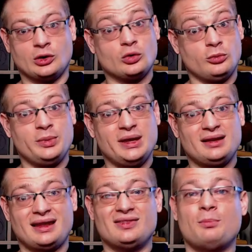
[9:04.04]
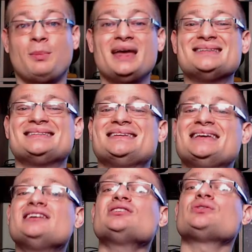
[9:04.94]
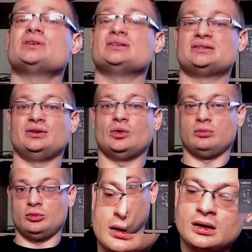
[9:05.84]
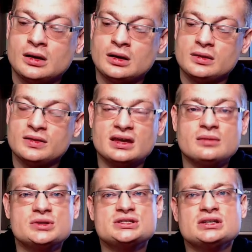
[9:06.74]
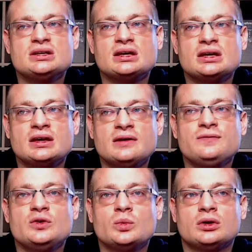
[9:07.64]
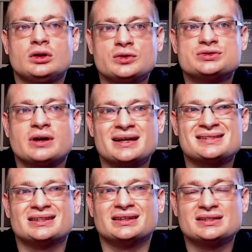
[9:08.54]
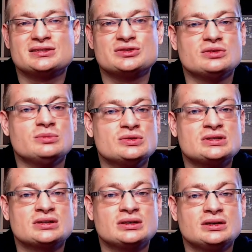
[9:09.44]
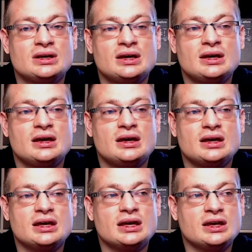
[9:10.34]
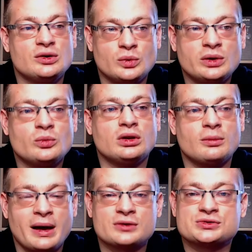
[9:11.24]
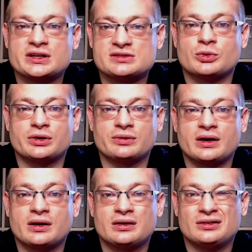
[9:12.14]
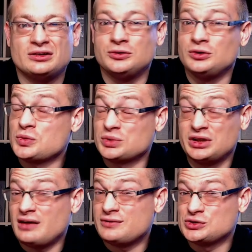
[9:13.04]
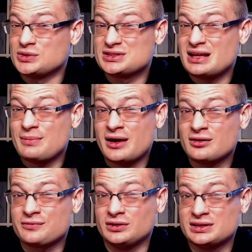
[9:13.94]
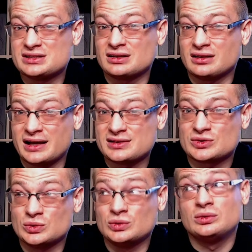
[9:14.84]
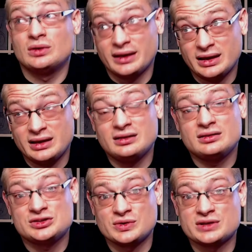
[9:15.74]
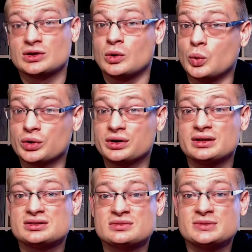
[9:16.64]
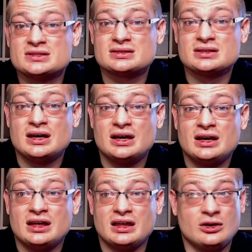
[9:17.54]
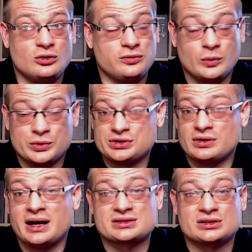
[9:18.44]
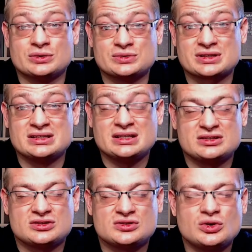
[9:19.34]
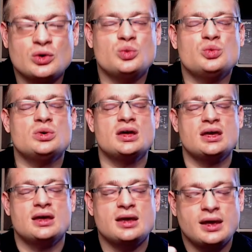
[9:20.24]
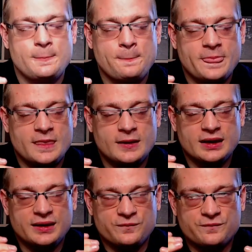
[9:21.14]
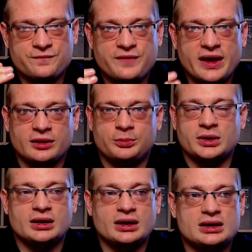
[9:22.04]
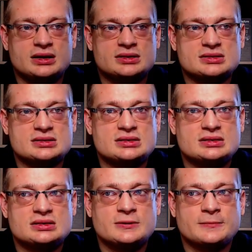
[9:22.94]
notable bit and the bass is increased a notable bit. The imaging, if you will close your eyes and listen to the music, it will about transport you there. You don't really have a choice in that matter if you're listening to classical, again, stress to horned instruments. It'll force your eyes closed because it is so enveloping, and it is,